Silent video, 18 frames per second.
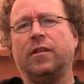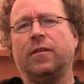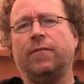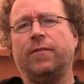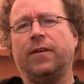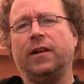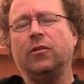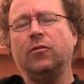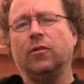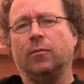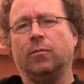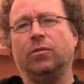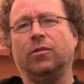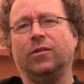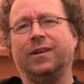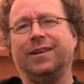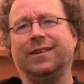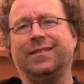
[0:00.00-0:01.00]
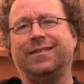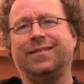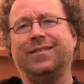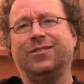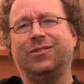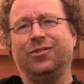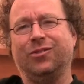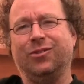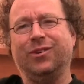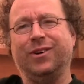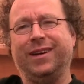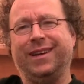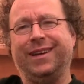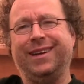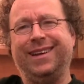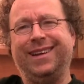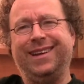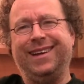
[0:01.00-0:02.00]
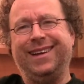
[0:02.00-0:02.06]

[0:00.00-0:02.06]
their fellow employers to join